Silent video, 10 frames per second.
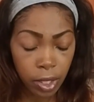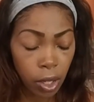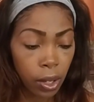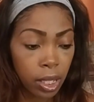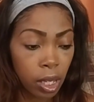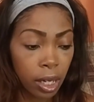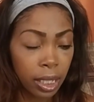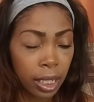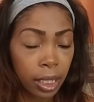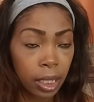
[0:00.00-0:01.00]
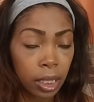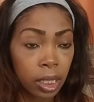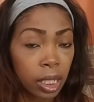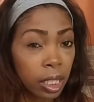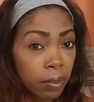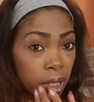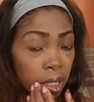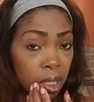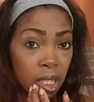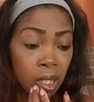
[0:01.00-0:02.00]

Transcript: So it's hard to give such,